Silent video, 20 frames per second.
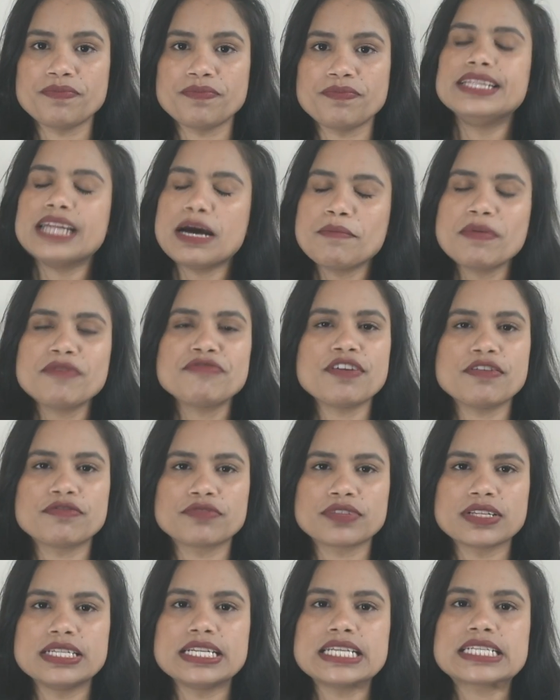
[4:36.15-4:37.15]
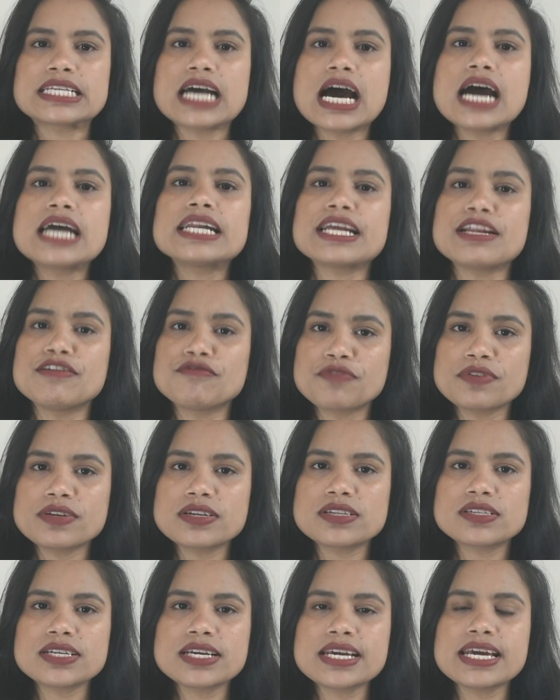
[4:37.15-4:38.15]
Number 5, Nissan
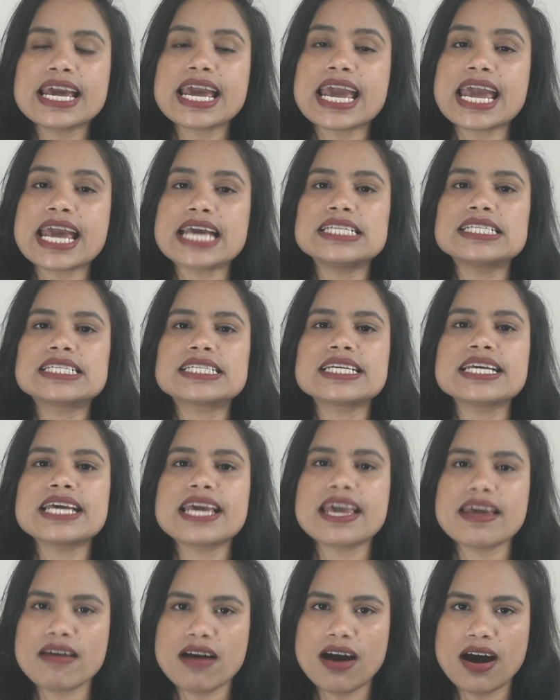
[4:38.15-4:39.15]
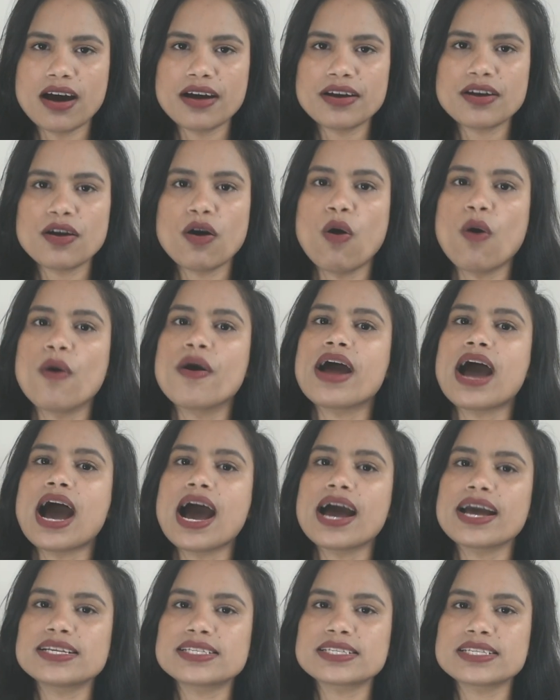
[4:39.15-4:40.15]
Infinity NCAR or
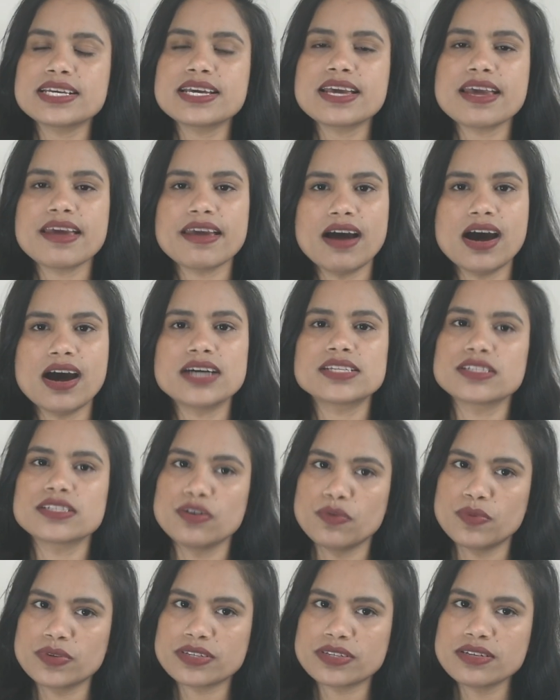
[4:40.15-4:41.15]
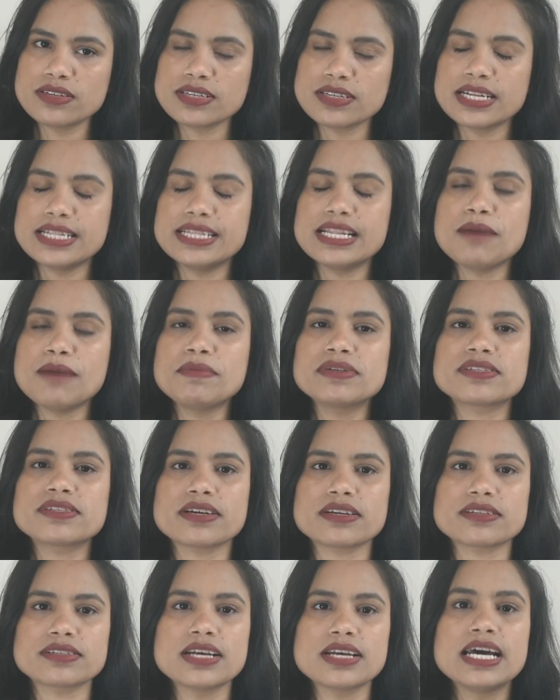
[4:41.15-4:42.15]
ICAR services, number
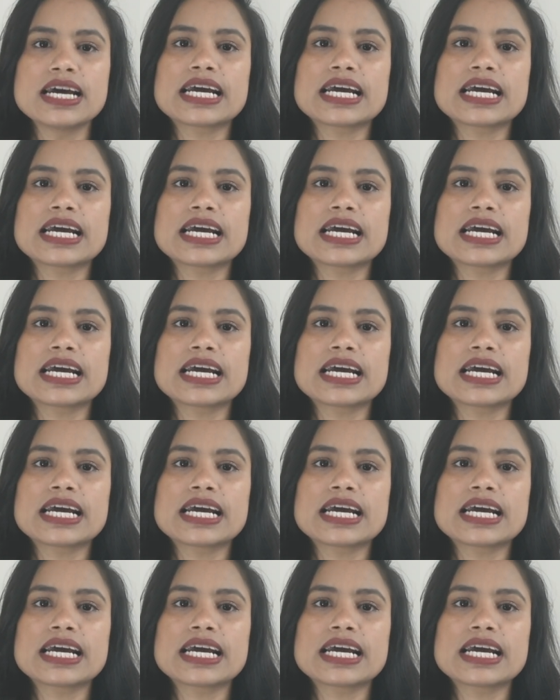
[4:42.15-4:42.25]
6.